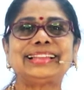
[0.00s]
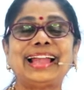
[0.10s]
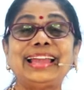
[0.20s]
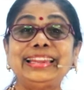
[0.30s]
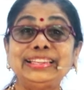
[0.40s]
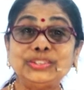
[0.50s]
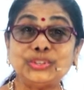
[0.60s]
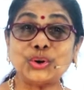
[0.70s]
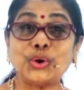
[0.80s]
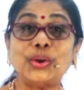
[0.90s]
and
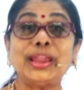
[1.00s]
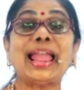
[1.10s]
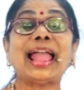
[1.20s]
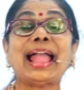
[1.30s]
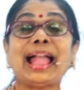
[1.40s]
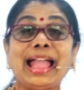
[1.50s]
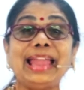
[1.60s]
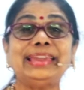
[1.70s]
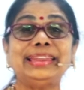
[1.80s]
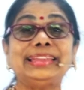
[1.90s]
enjoy
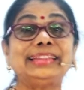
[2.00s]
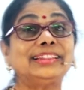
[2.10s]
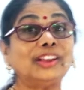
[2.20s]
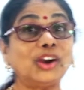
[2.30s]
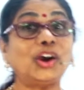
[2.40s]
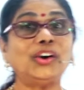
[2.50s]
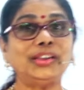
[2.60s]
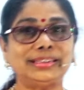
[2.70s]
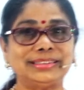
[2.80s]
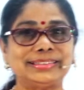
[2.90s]
adding the
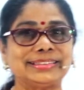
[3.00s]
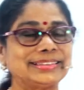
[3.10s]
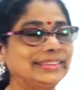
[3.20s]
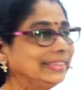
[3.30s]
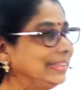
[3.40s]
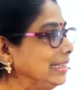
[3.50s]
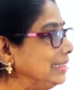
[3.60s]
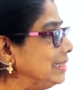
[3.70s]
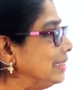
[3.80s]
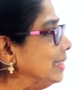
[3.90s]
coins.
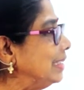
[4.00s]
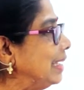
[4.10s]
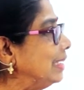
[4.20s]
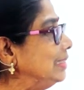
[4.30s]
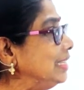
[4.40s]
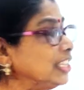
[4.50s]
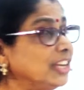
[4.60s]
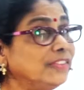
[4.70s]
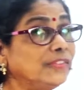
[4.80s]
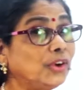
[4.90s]
Yes,
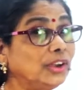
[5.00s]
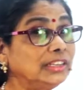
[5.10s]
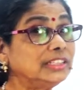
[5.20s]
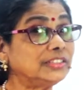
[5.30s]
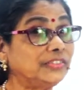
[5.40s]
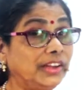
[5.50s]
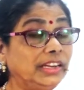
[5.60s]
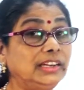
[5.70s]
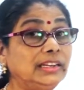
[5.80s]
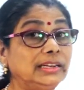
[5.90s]
addition of coins is very
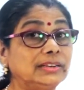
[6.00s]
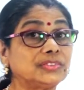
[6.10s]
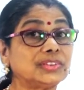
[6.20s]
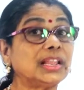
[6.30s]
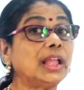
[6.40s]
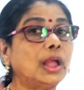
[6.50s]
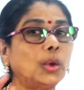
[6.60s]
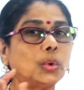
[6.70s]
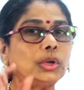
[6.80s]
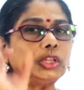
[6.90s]
interesting.
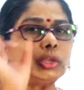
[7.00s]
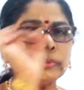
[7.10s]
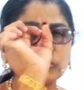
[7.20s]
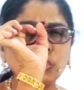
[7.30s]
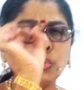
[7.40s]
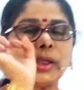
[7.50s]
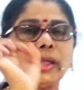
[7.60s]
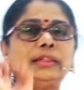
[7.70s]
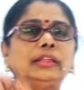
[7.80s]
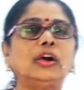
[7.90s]
Only thing you must look
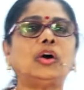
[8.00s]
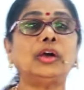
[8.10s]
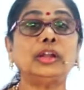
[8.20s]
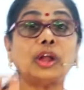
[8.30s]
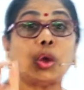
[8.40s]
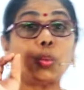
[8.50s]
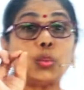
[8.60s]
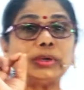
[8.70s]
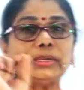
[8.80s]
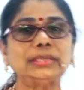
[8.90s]
at the coin,
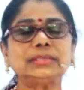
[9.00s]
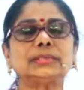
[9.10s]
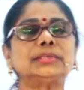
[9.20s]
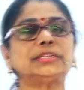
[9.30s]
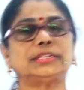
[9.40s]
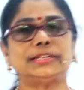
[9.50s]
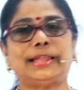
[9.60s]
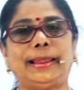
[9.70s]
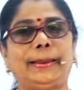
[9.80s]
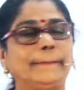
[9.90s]
what is written
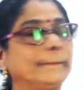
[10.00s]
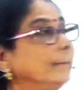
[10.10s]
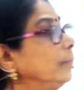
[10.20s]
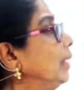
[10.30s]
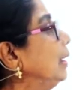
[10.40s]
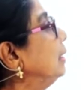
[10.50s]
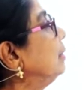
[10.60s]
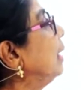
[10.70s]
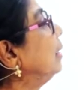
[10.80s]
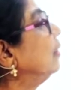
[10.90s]
there. Let's
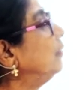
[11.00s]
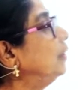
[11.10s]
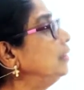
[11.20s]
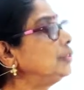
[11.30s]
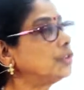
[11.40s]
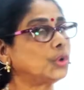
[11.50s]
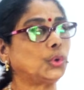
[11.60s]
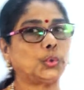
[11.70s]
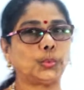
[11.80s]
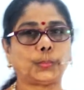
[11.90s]
take the first
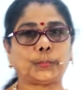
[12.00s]
row.